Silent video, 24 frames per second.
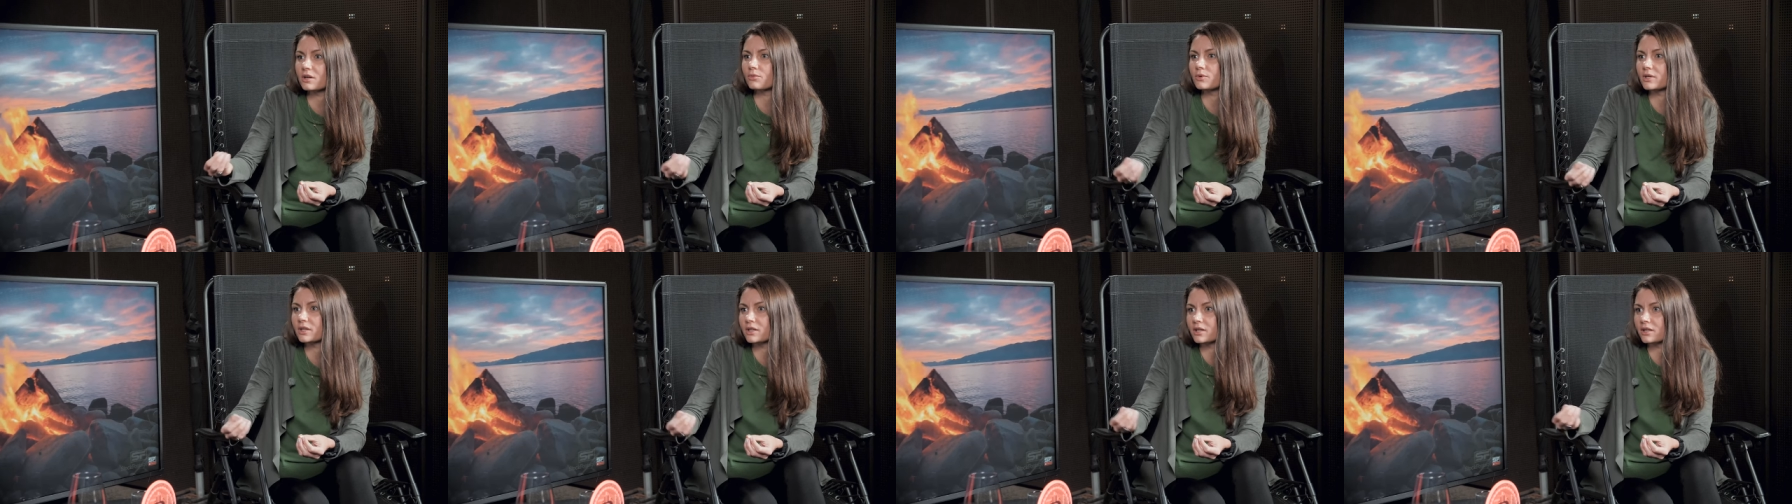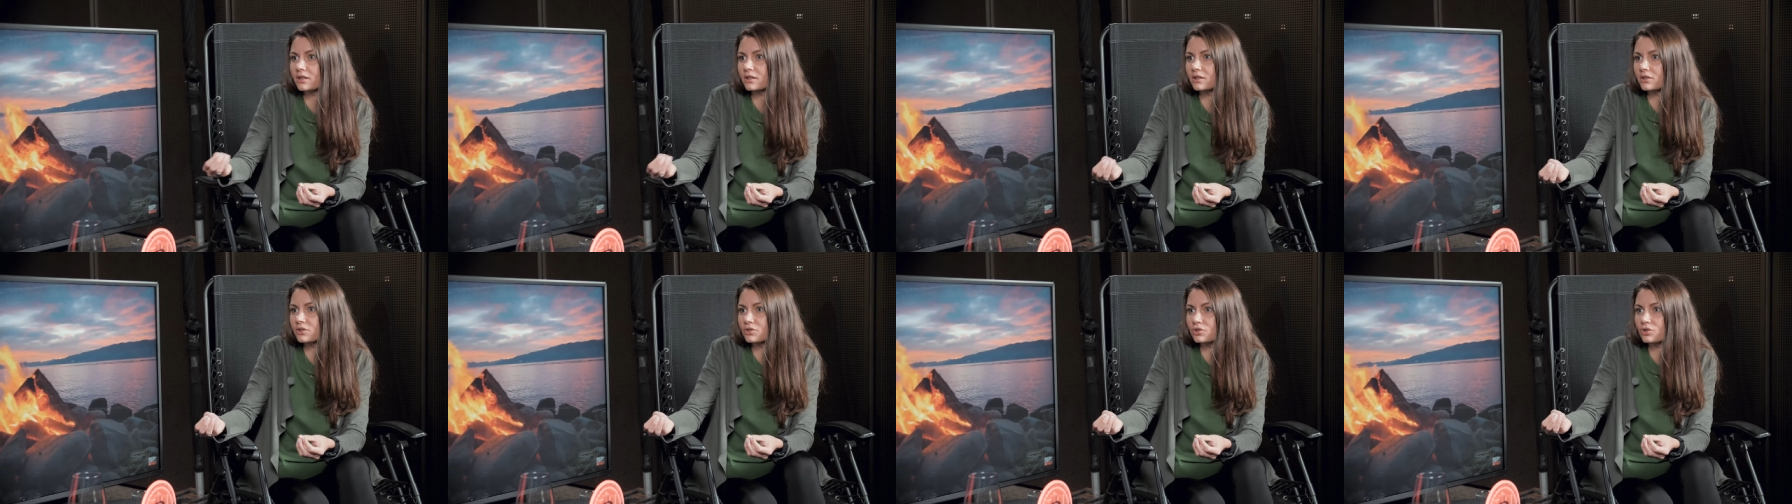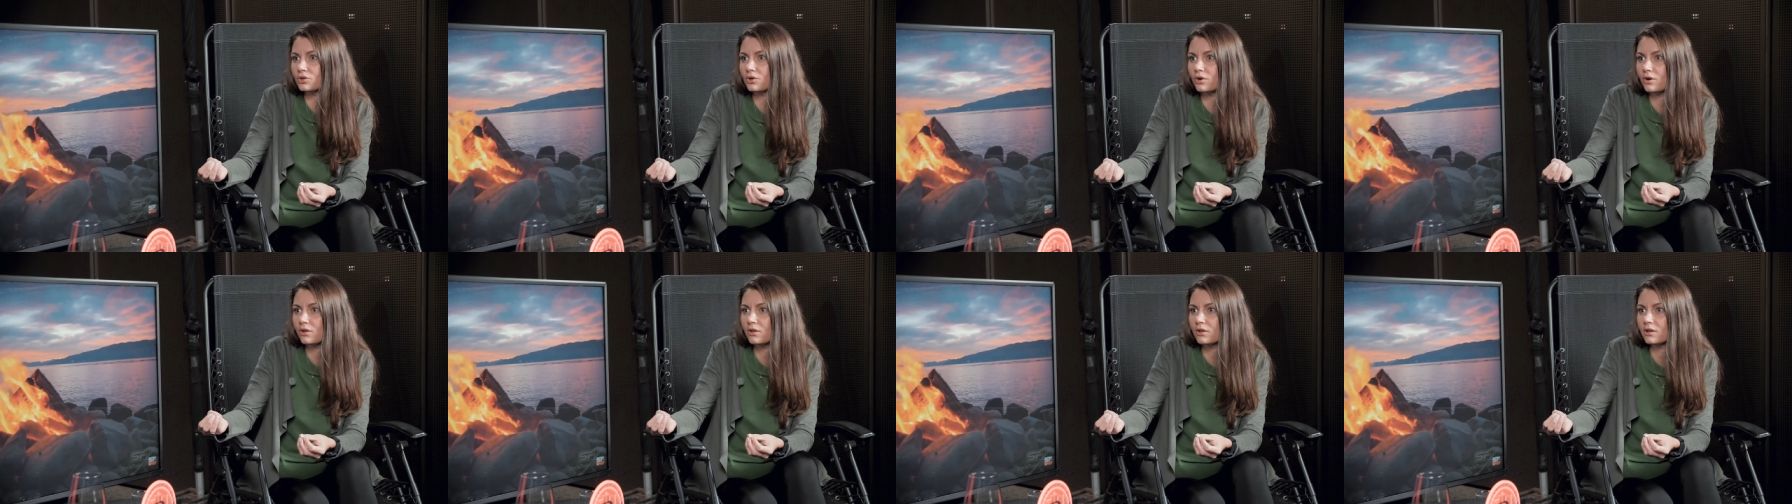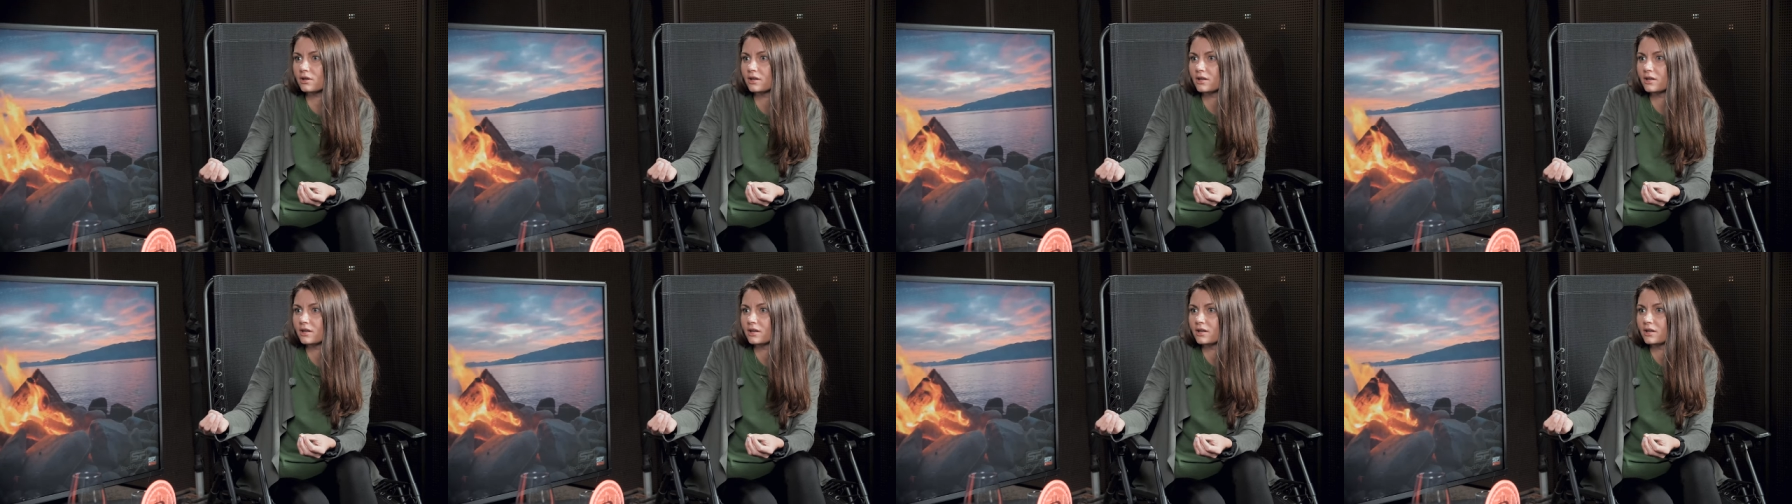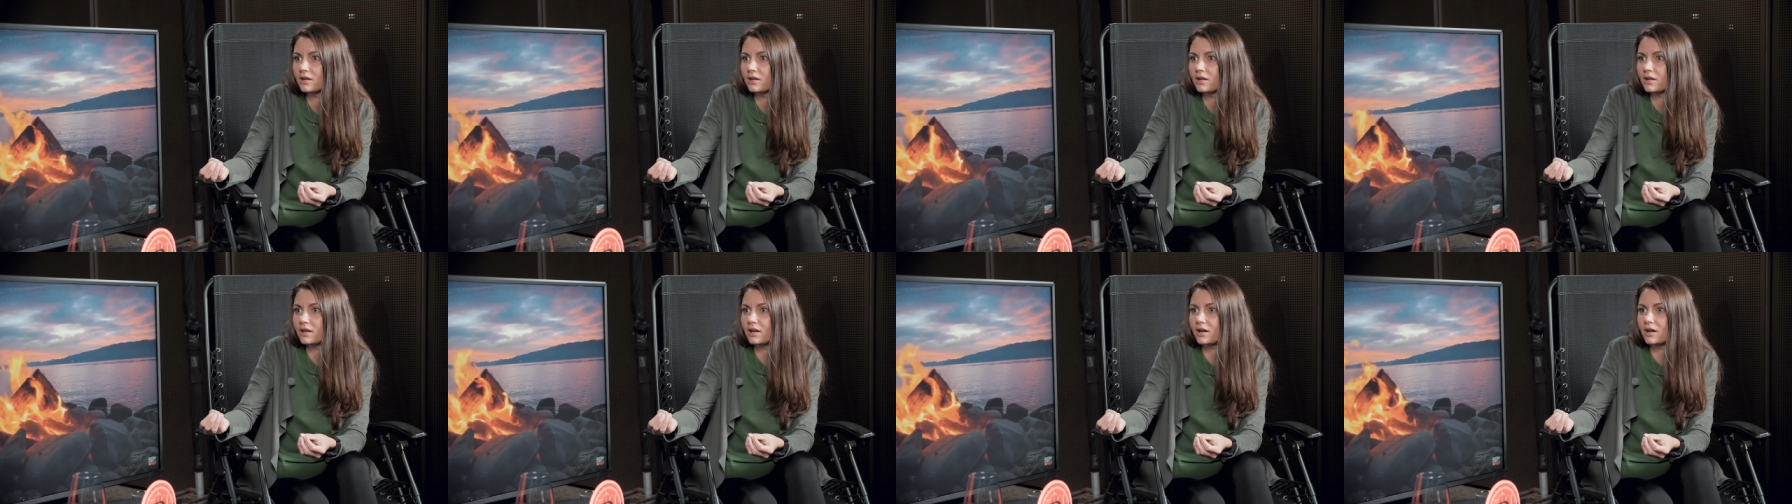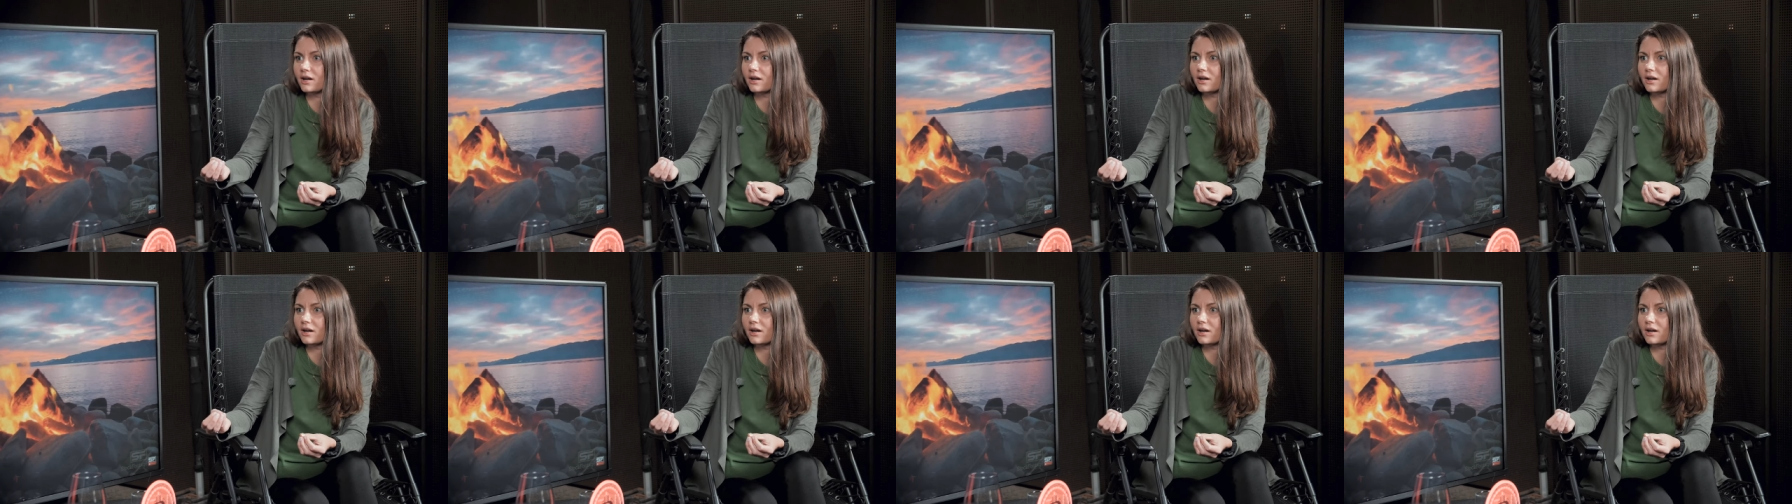that we can control. Mm.